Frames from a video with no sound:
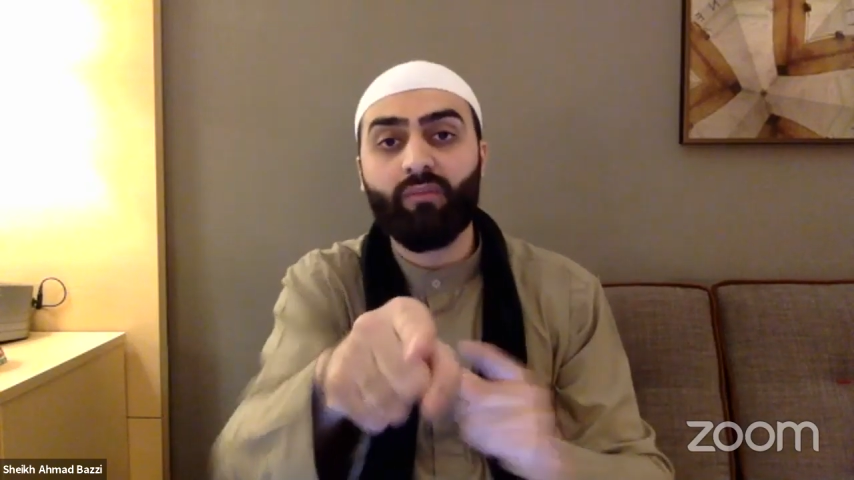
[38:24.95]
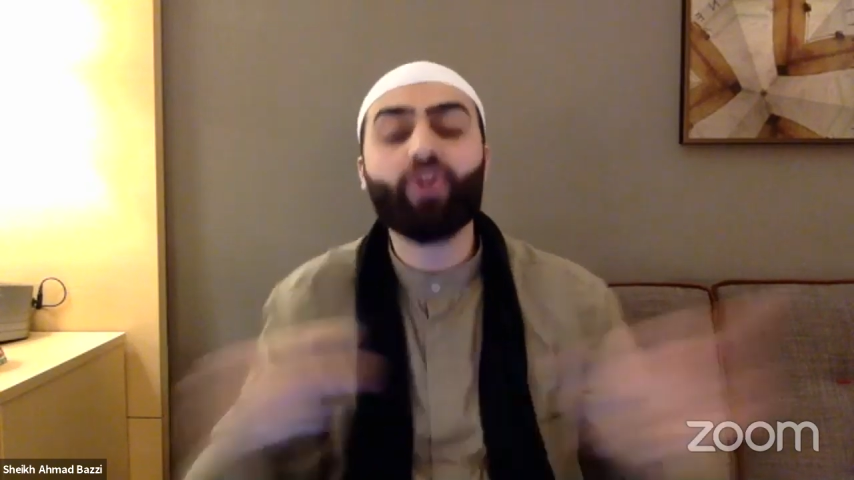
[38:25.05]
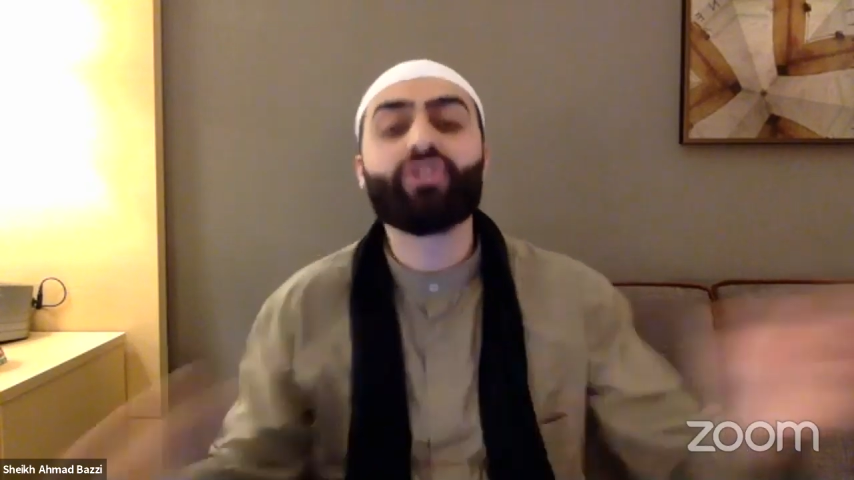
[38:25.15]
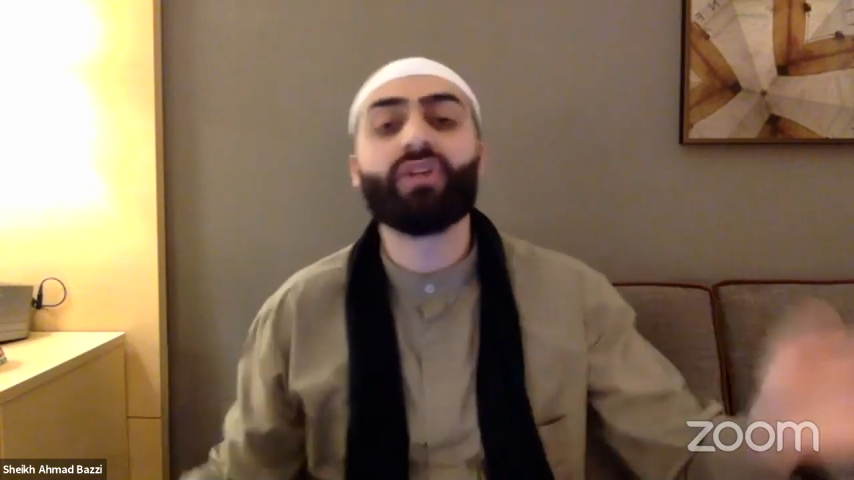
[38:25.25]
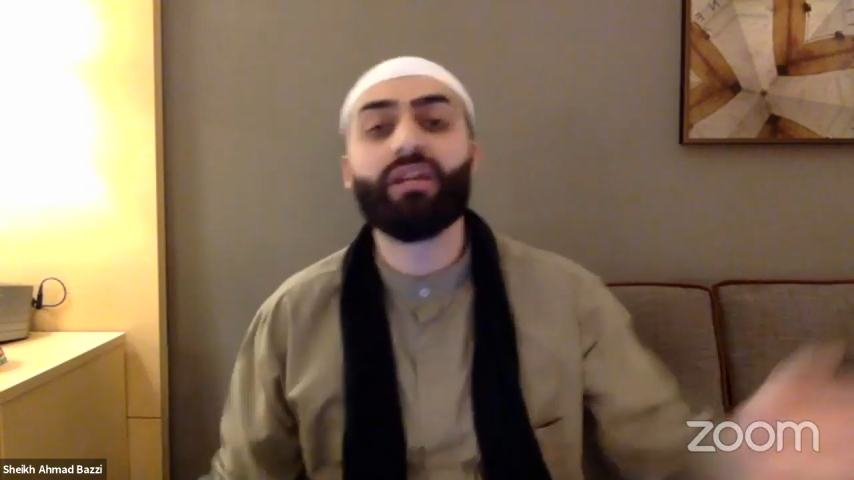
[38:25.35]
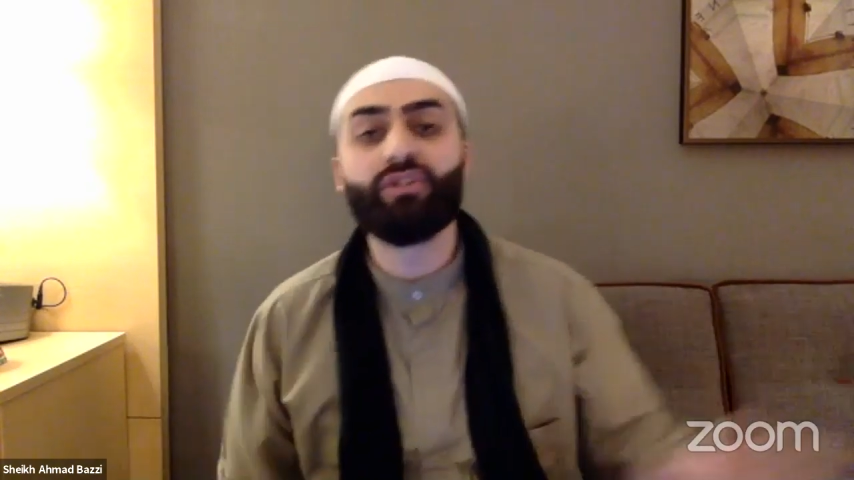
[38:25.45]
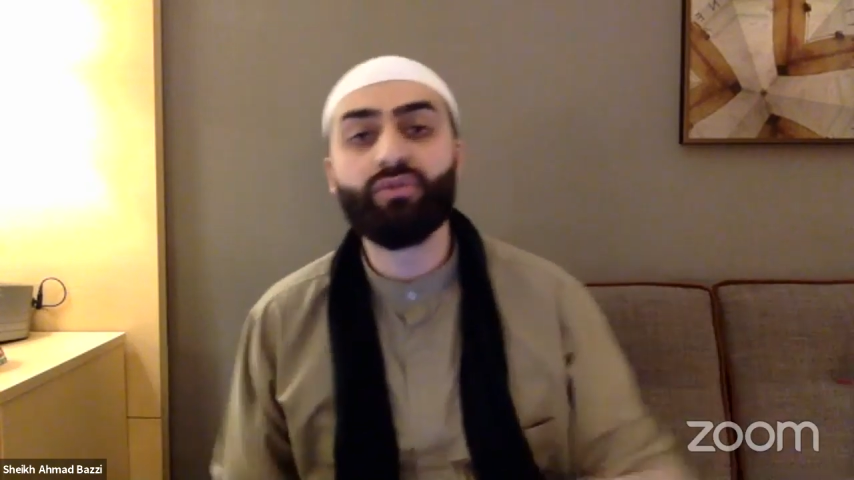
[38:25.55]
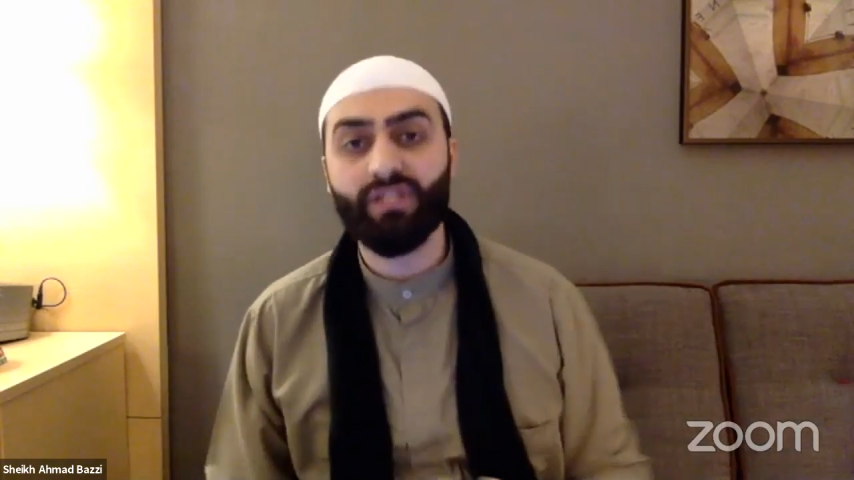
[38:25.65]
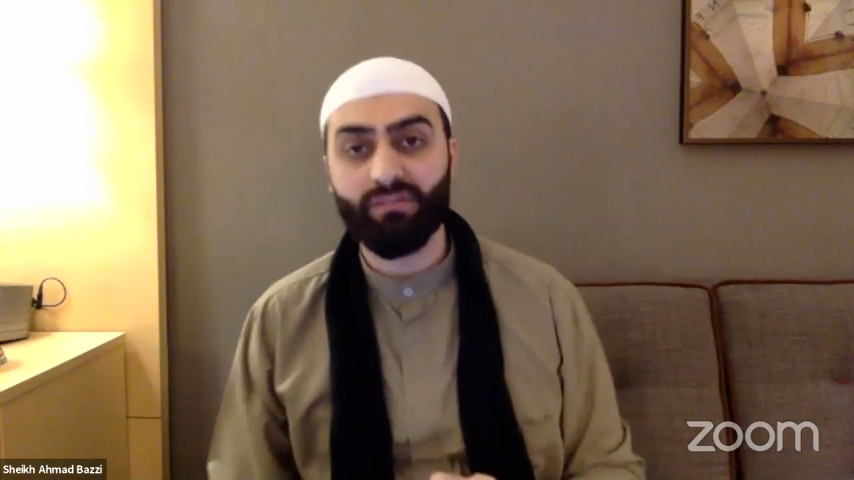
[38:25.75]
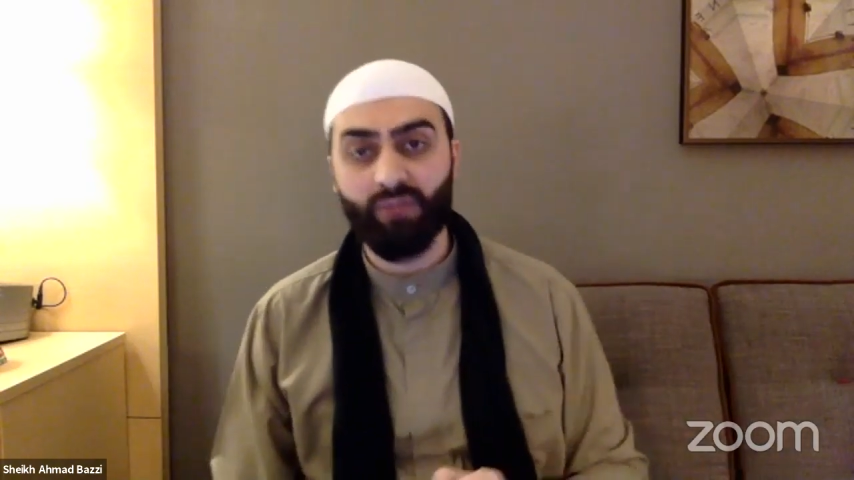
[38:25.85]
What should I do in
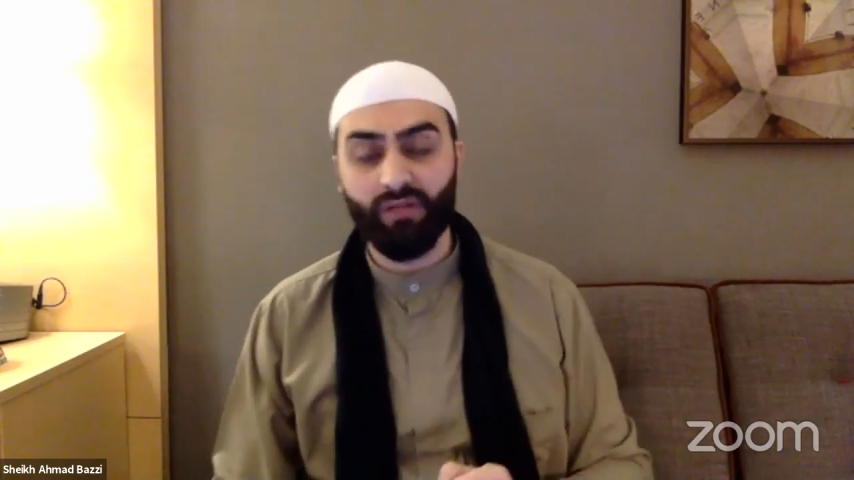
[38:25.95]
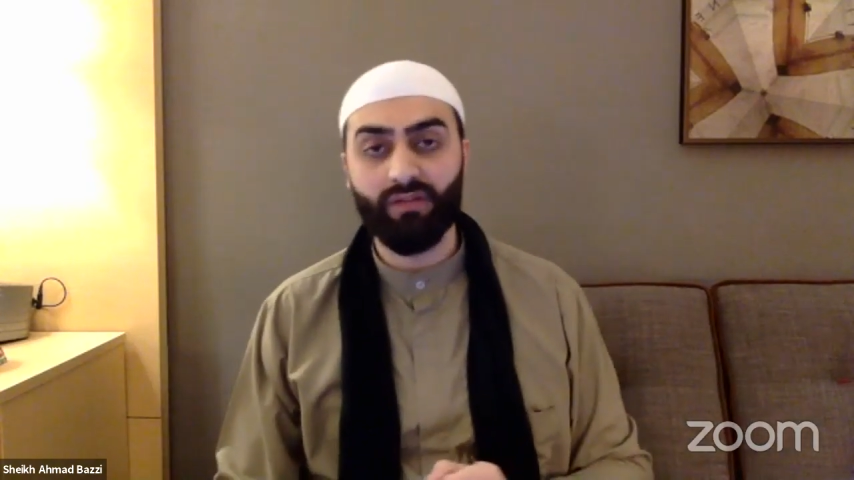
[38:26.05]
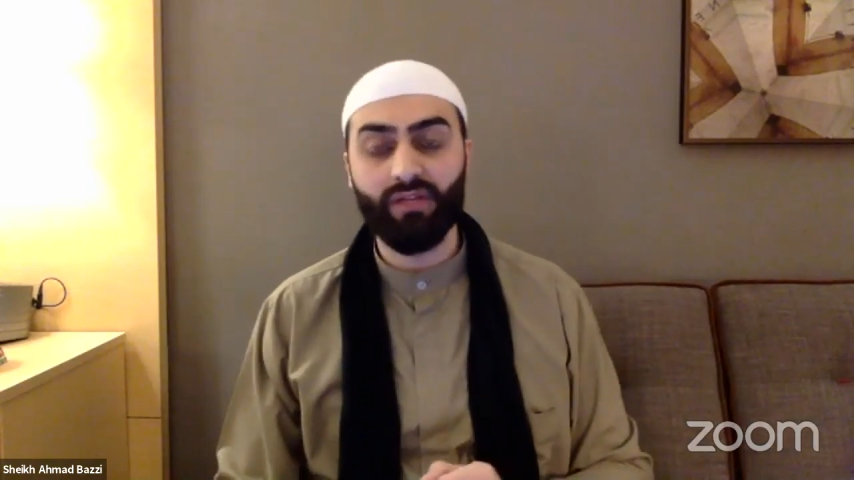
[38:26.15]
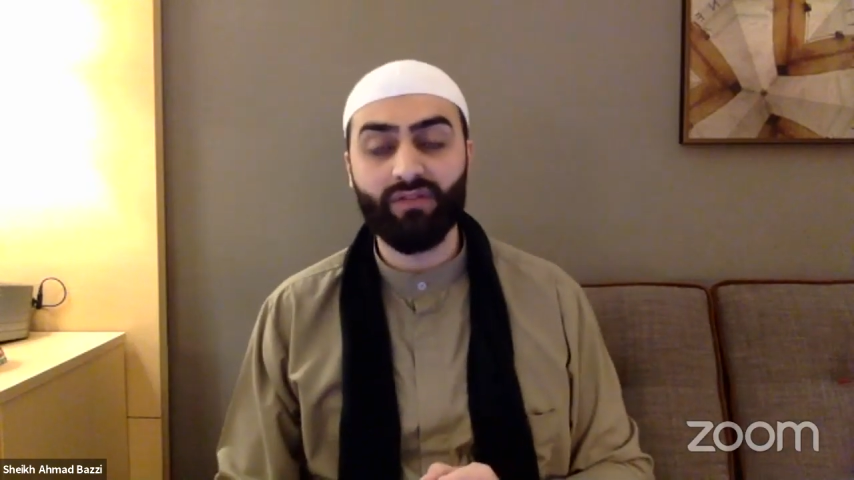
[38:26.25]
this month, in